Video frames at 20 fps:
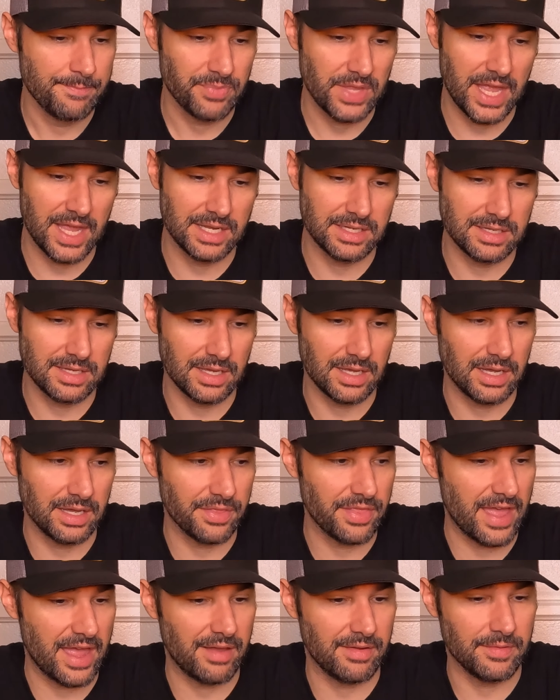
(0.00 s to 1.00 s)
And
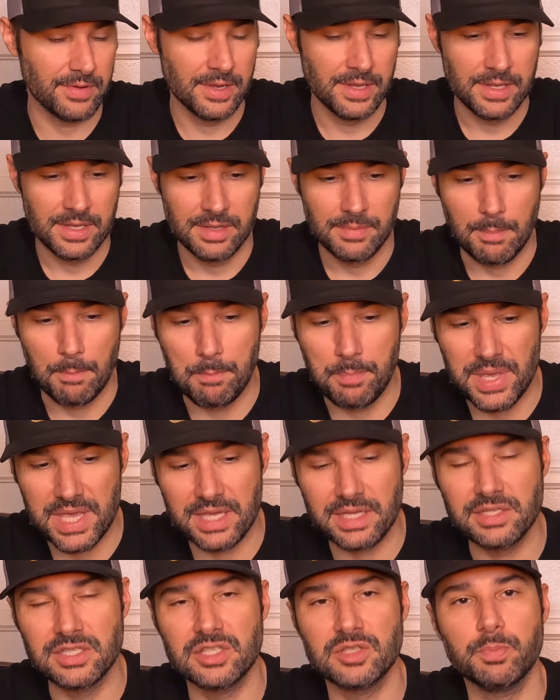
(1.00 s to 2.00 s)
that
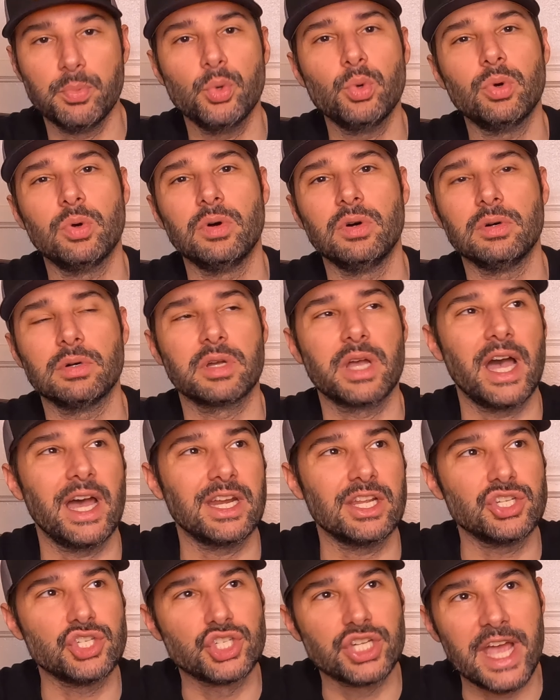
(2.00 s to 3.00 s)
big spool
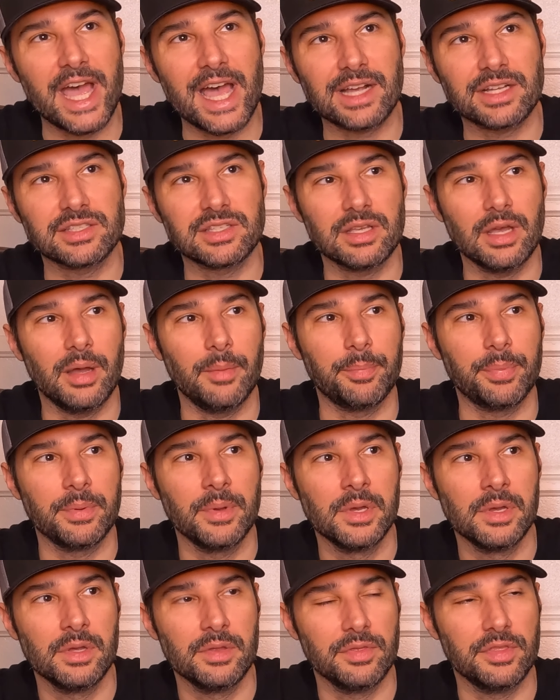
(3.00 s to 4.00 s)
kind of jacks
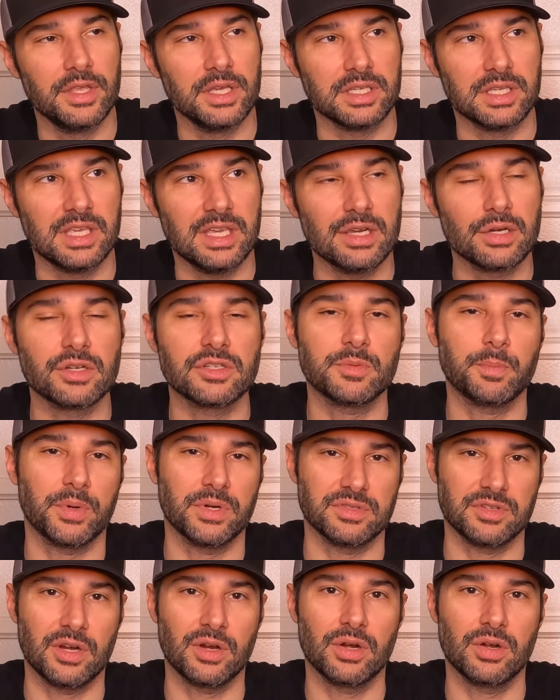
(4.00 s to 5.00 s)
up the gears per
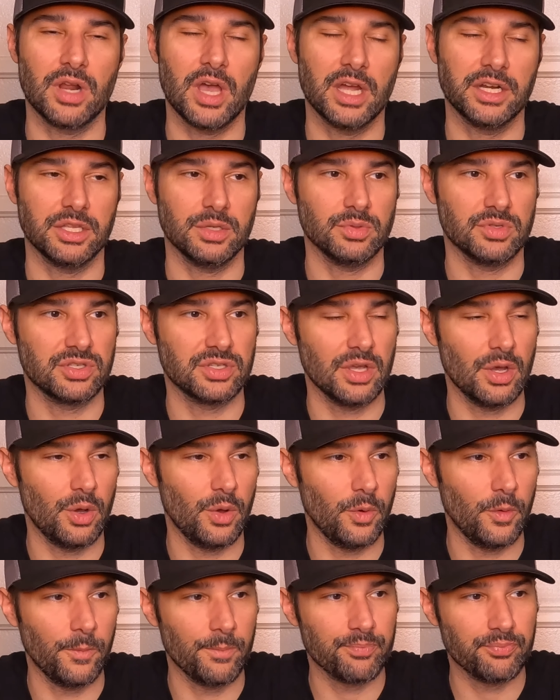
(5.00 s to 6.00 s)
turn on you.
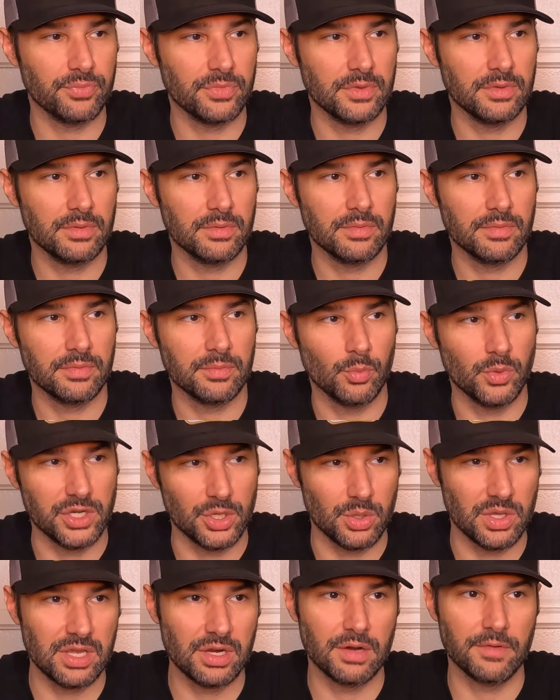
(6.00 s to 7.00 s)
So when
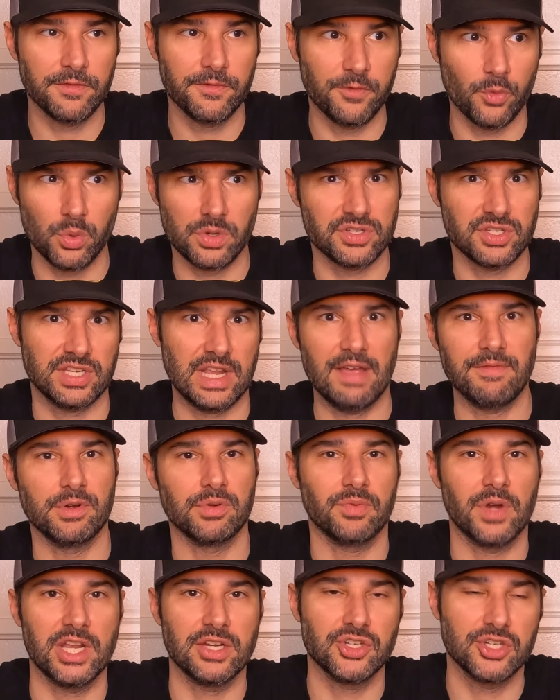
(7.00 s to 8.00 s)
you hear
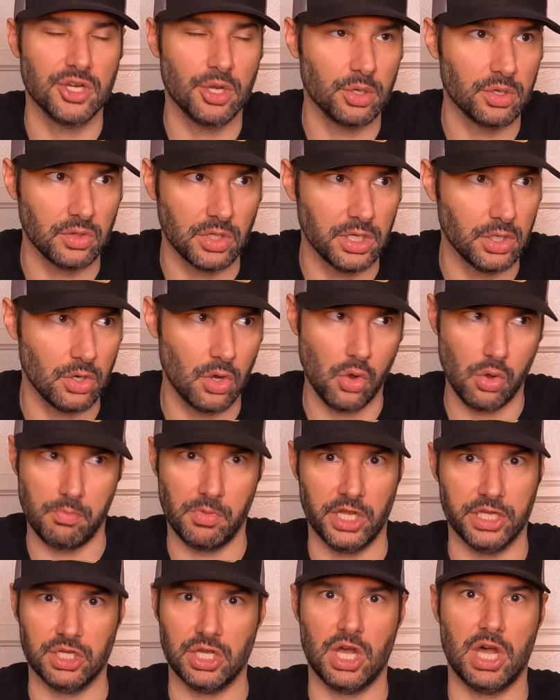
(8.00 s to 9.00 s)
4:7 ratio, you're like, oh
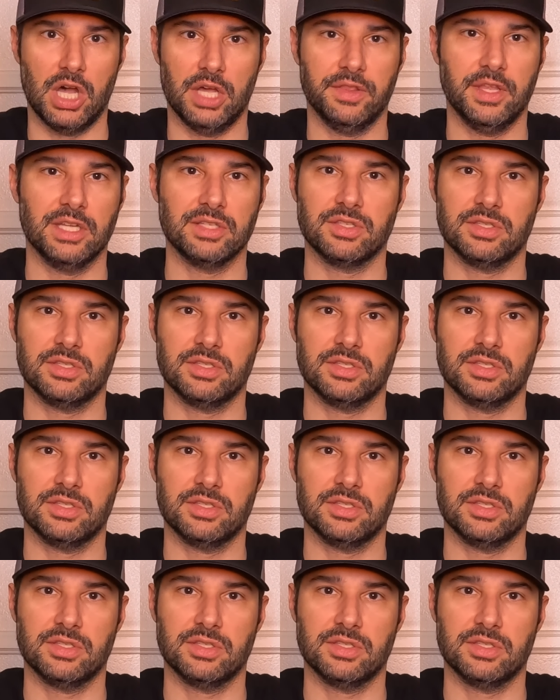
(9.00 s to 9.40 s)
my God,